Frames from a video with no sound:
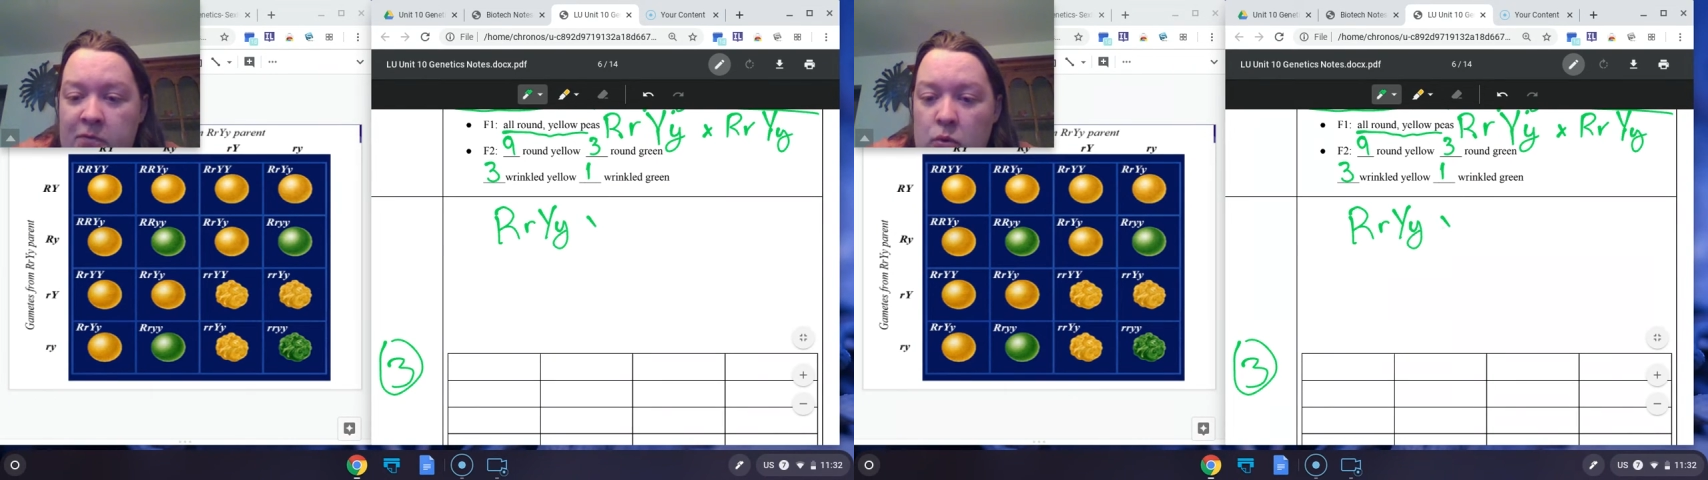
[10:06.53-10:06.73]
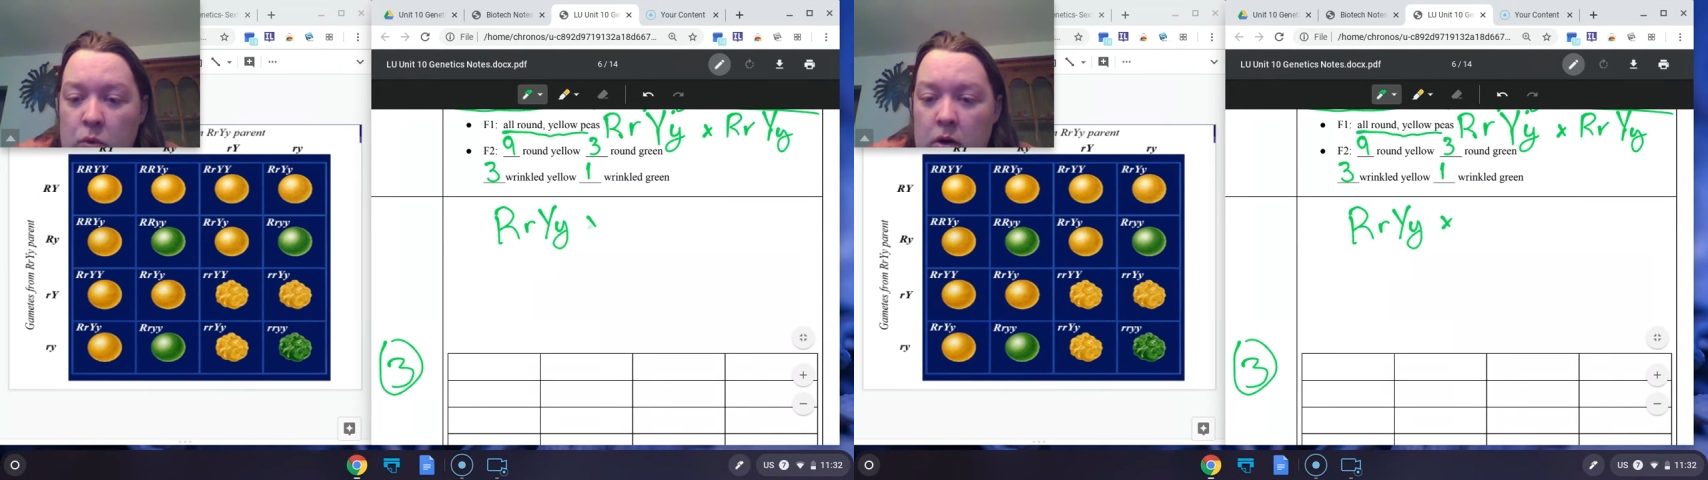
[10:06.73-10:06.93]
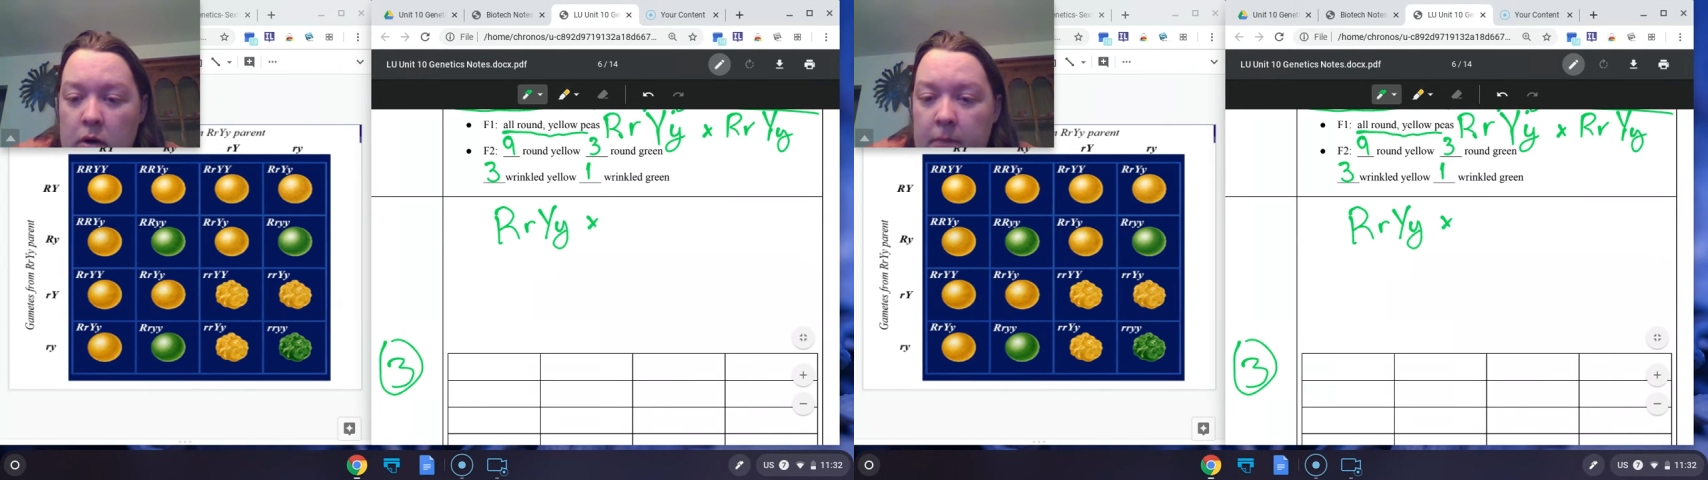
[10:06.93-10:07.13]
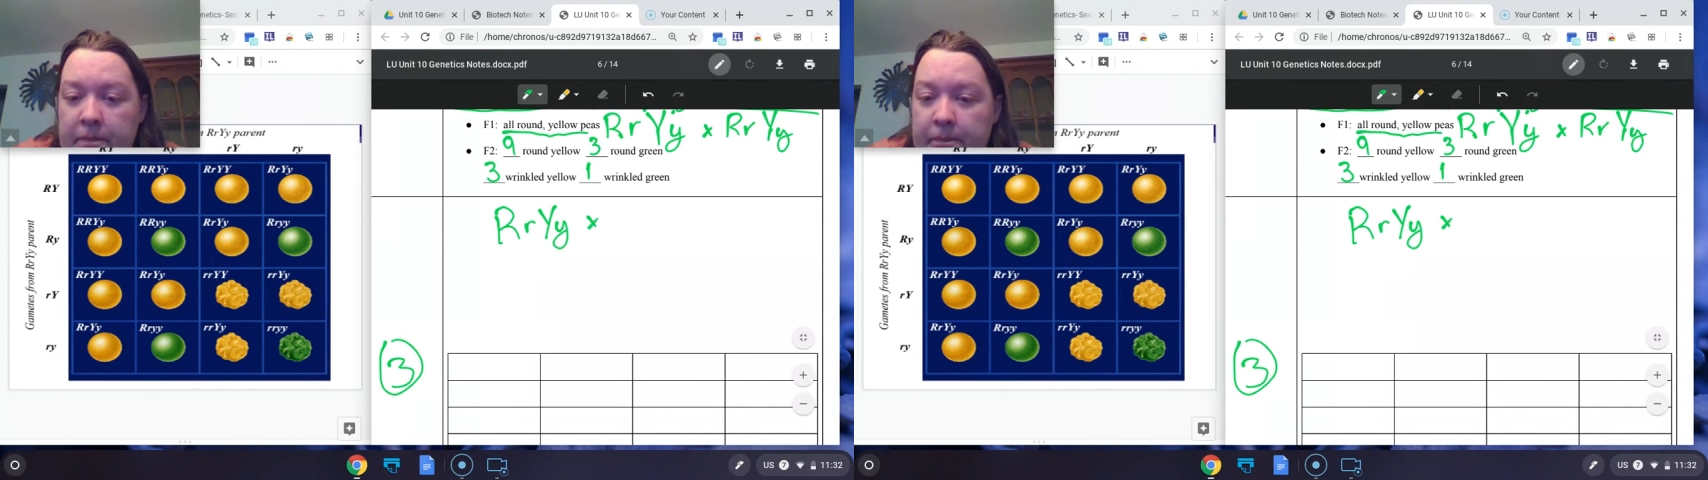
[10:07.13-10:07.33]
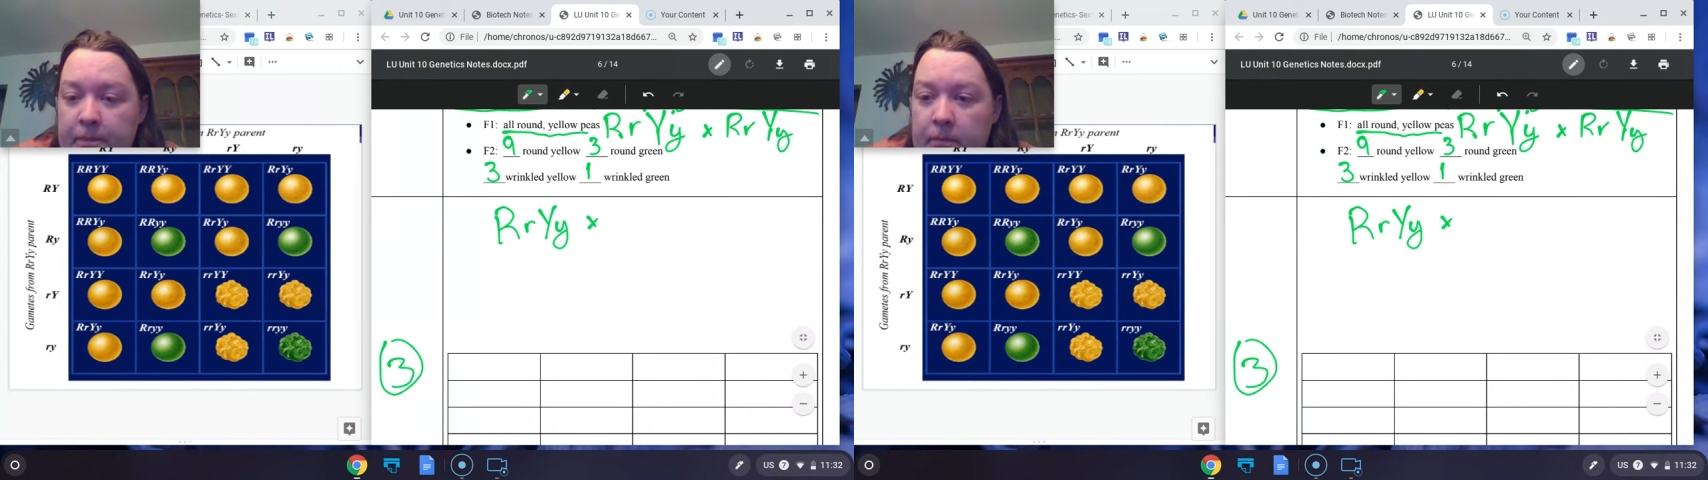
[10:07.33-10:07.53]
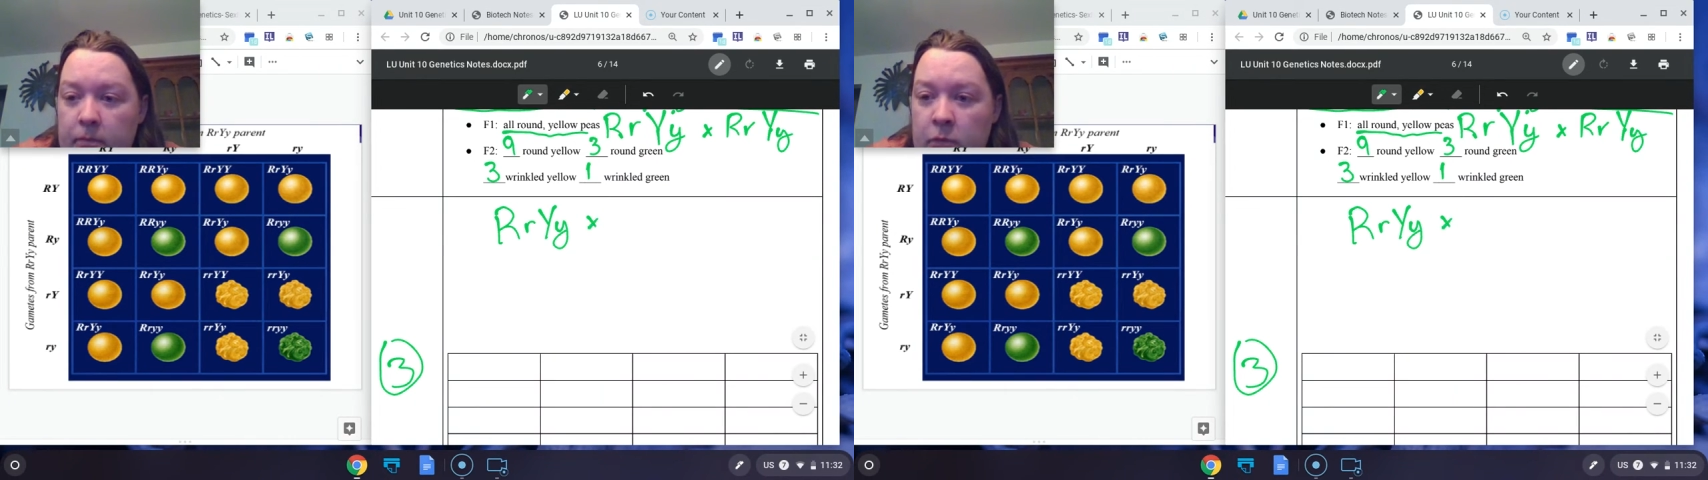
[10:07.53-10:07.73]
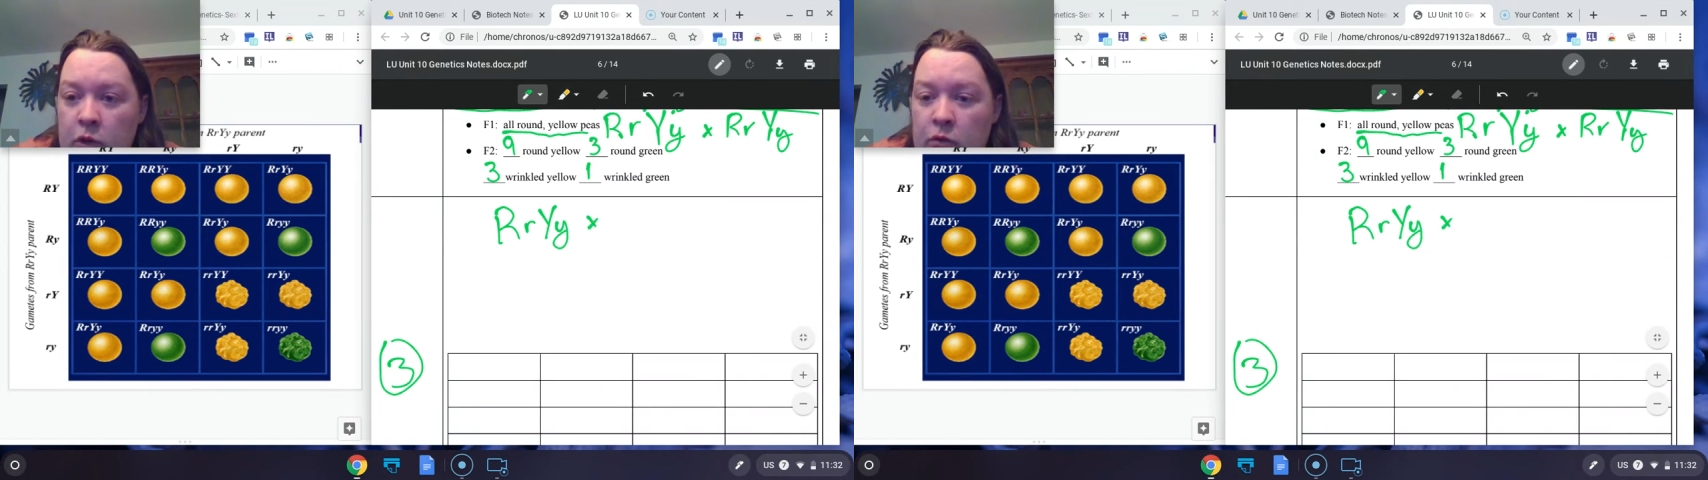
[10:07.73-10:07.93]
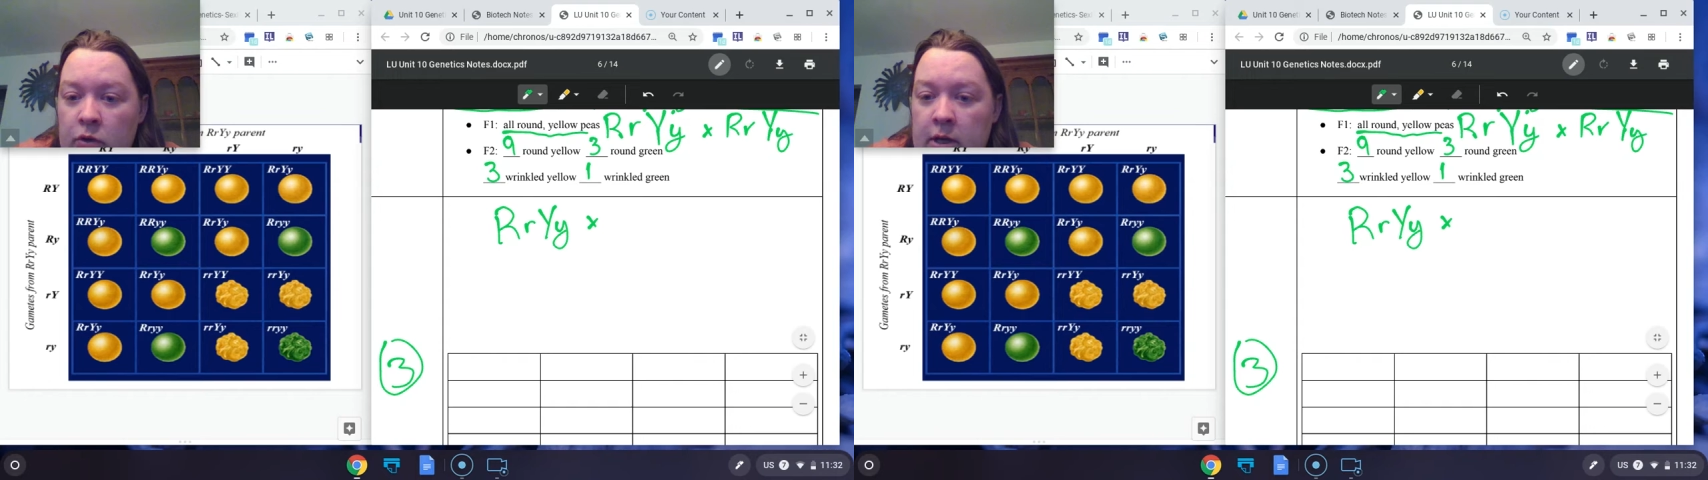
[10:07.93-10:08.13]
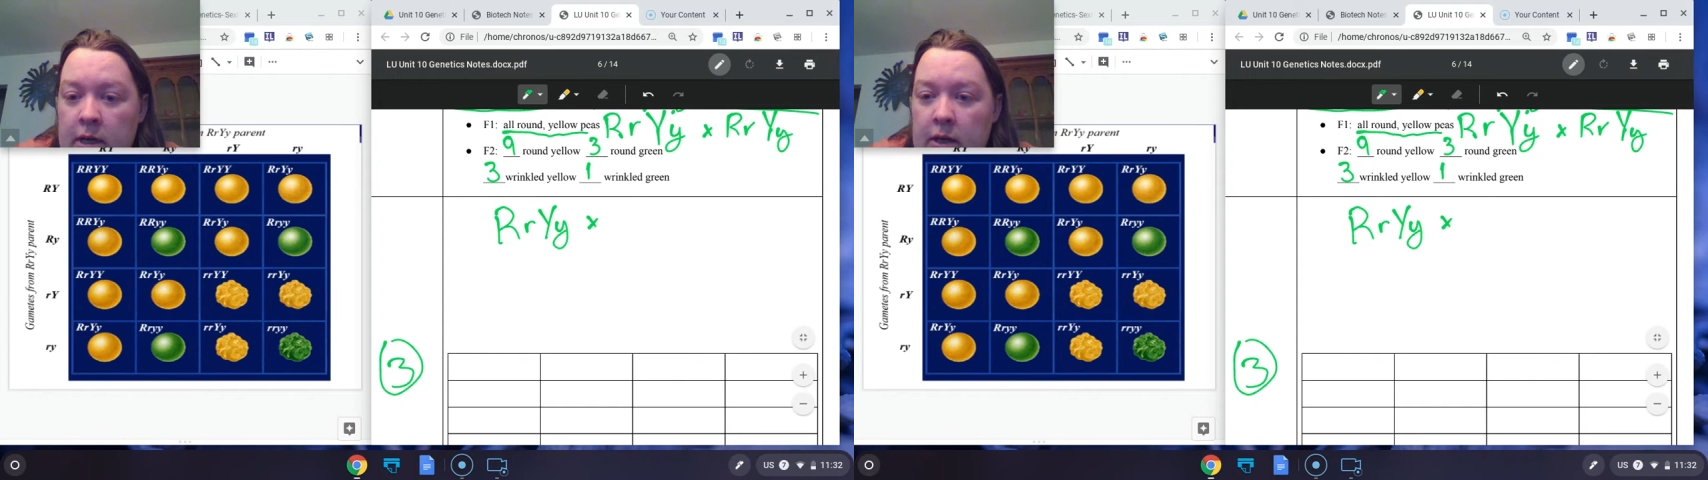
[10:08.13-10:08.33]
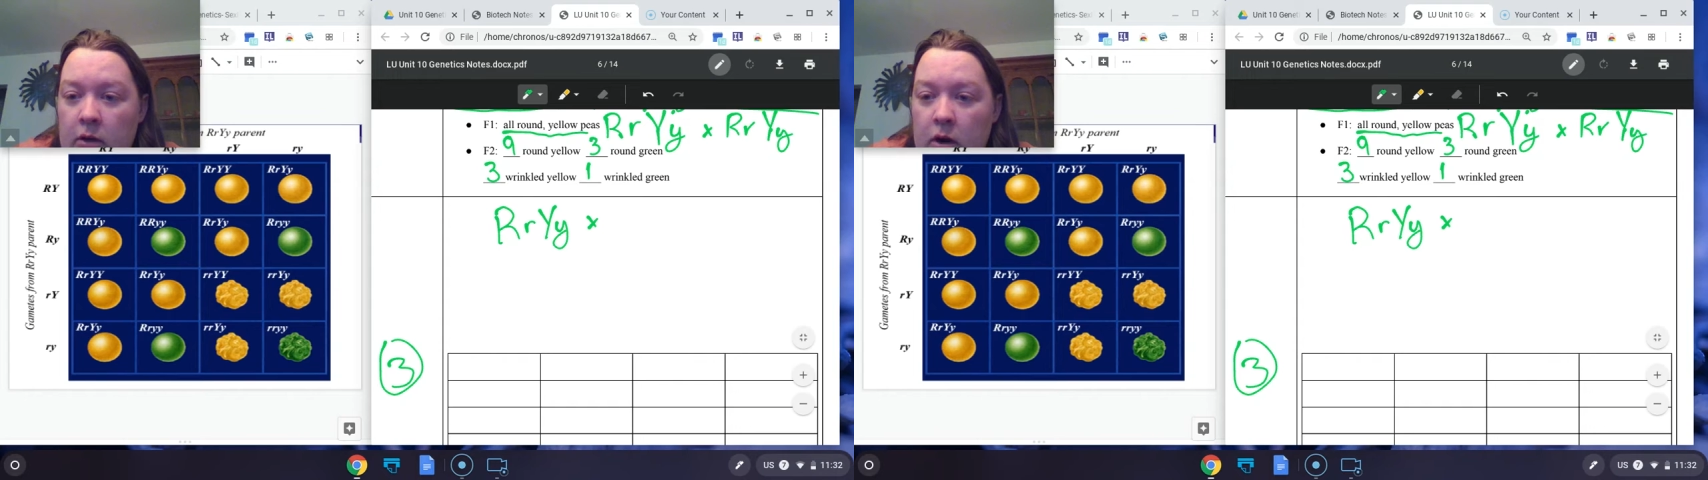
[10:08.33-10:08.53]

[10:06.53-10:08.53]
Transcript: for creating